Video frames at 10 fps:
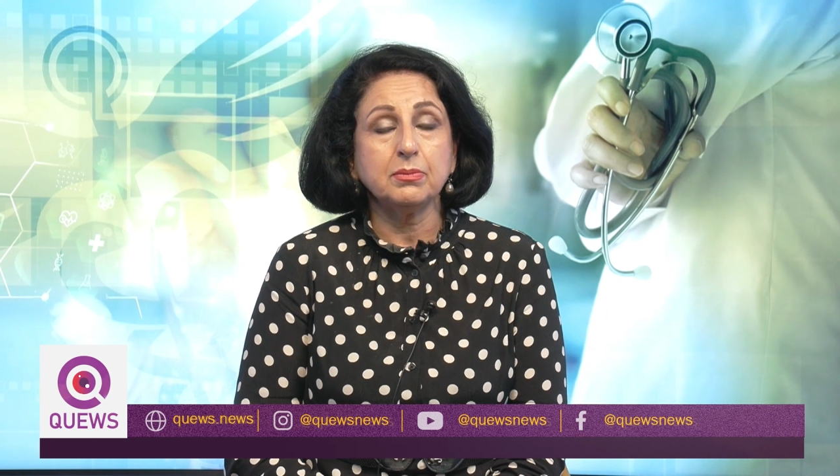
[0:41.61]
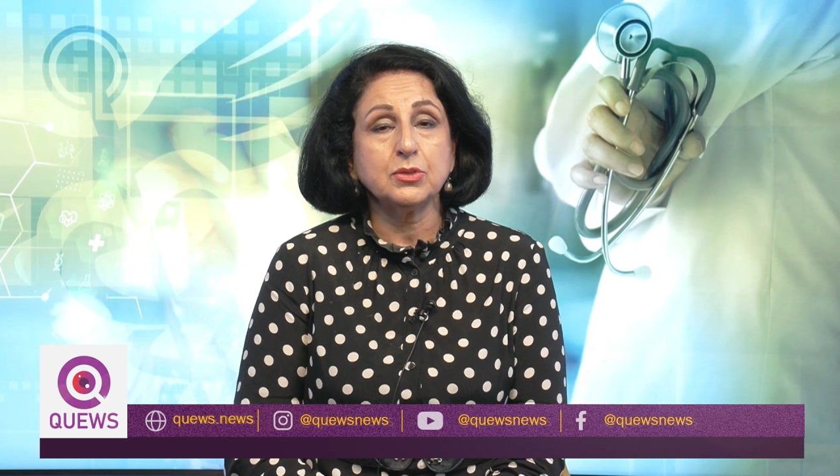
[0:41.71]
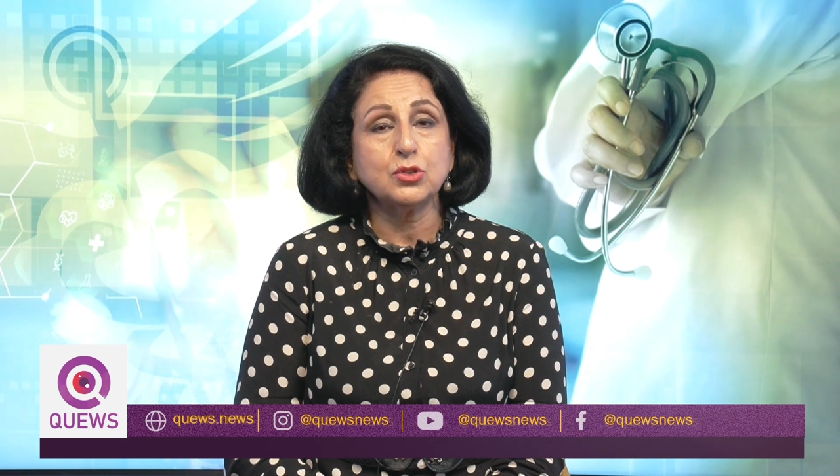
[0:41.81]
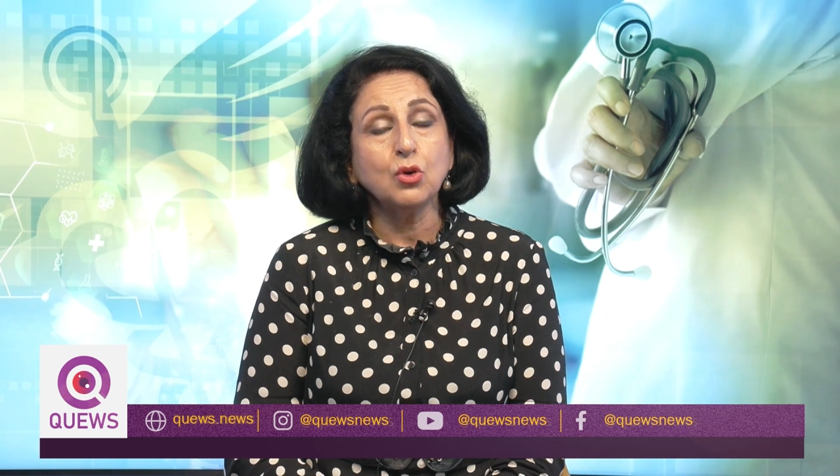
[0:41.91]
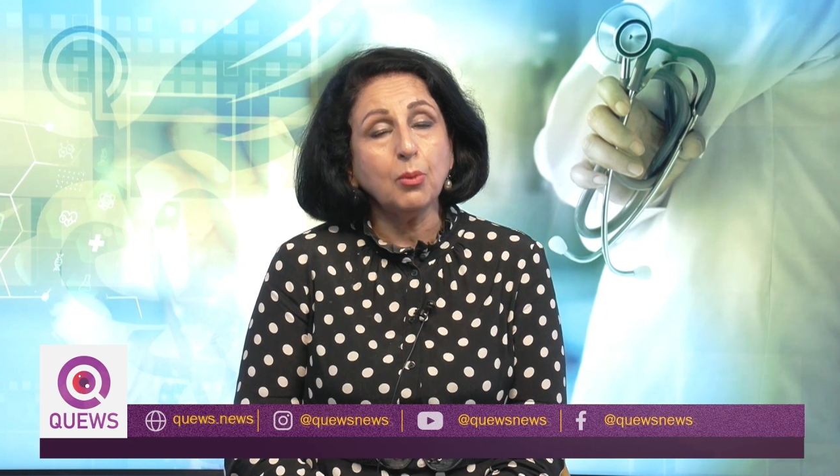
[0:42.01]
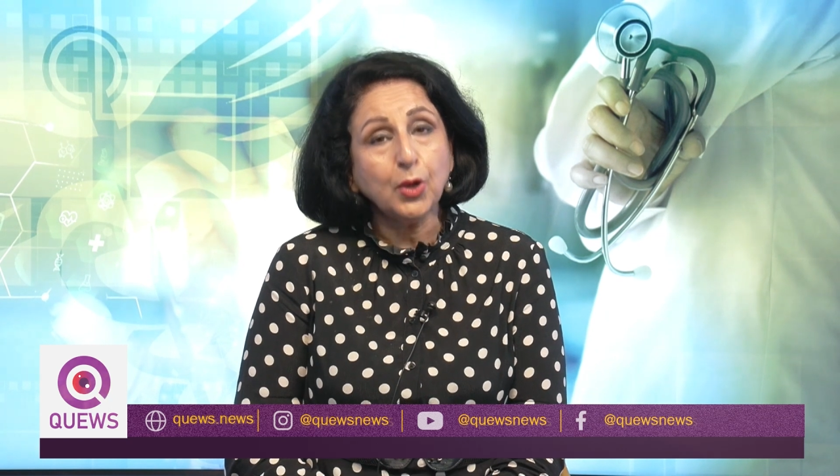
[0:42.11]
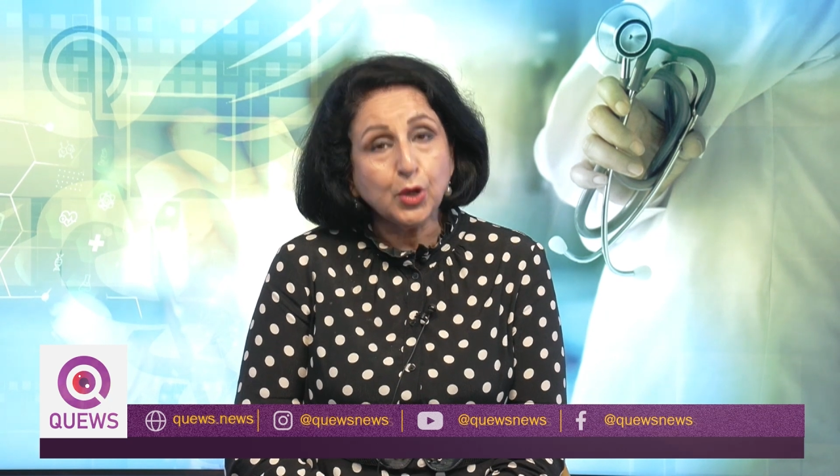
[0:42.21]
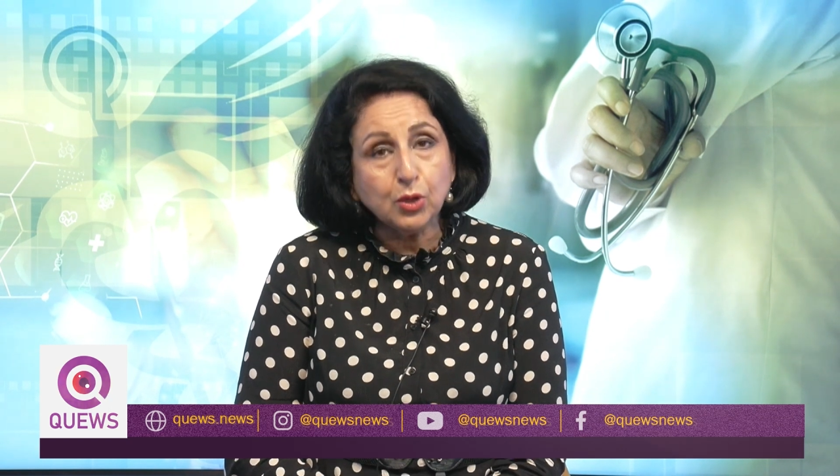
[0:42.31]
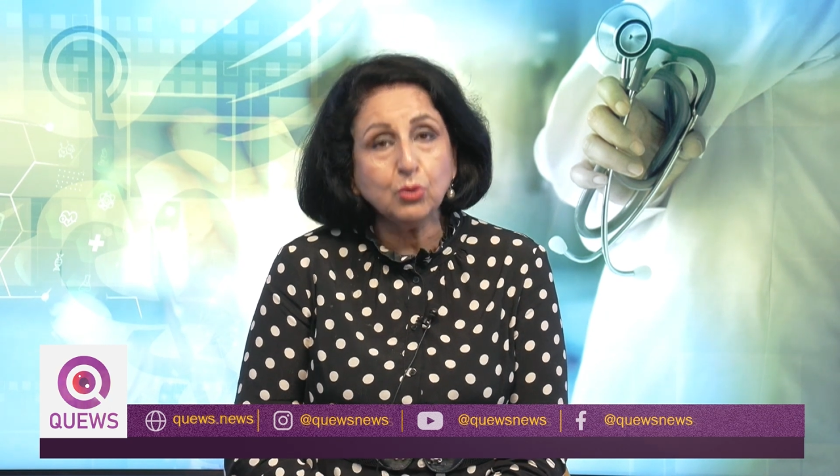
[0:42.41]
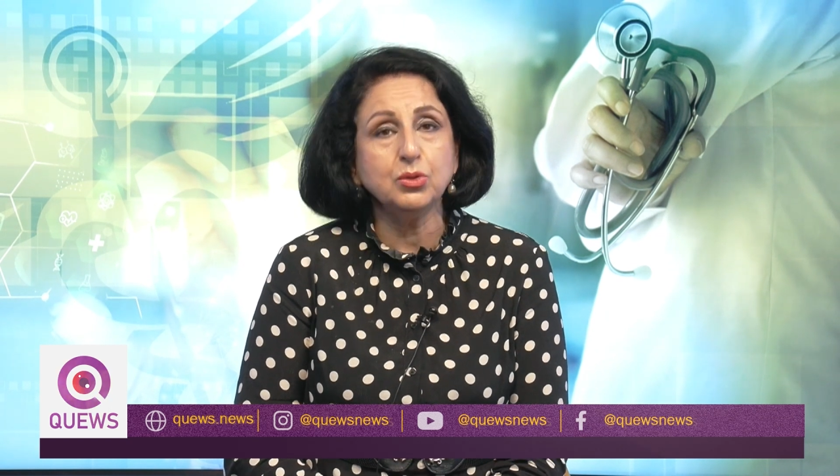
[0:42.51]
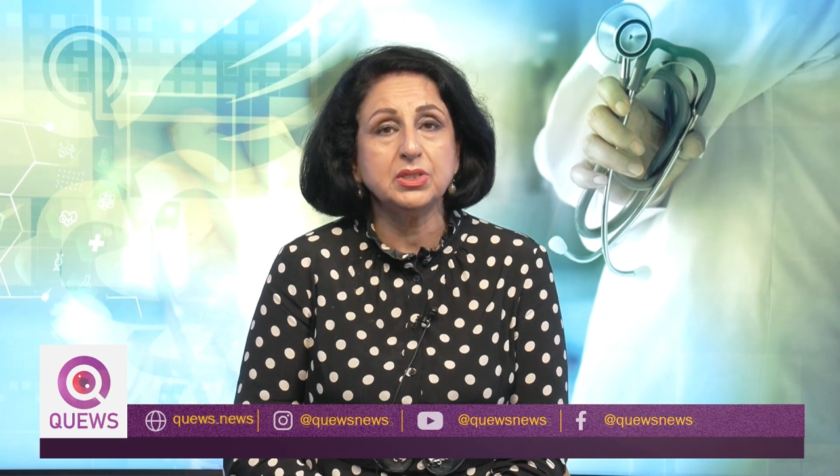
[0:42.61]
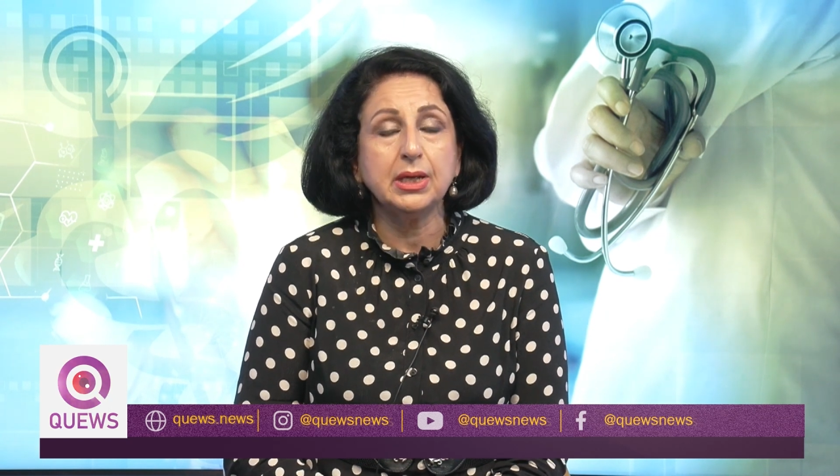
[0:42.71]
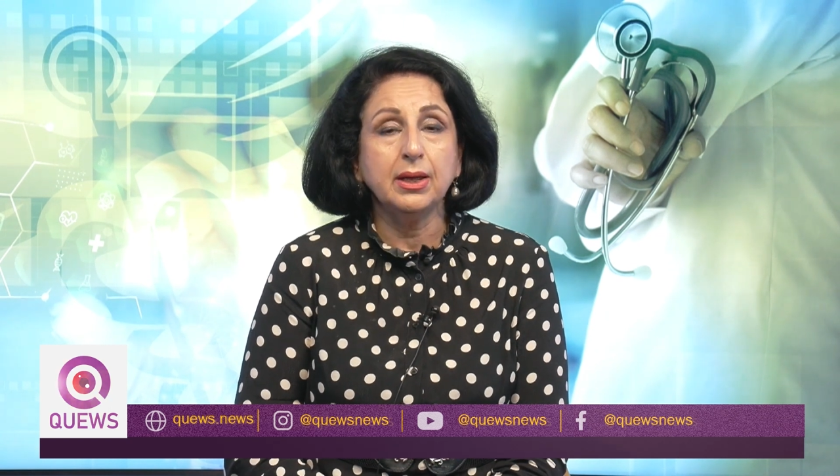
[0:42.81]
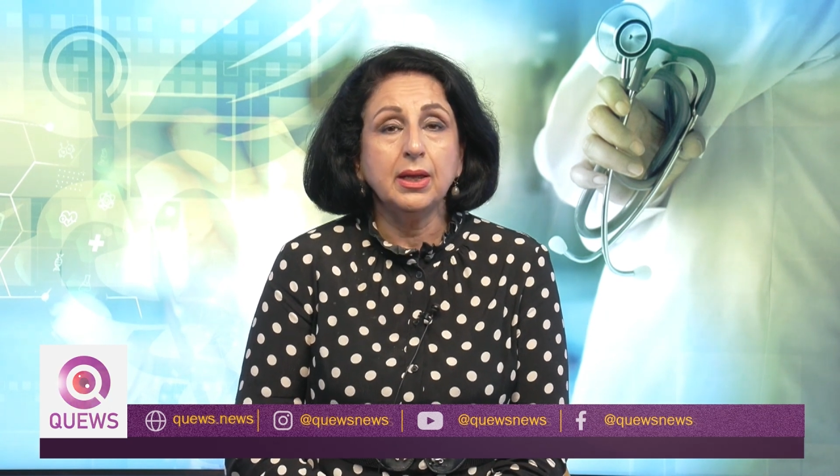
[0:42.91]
so huge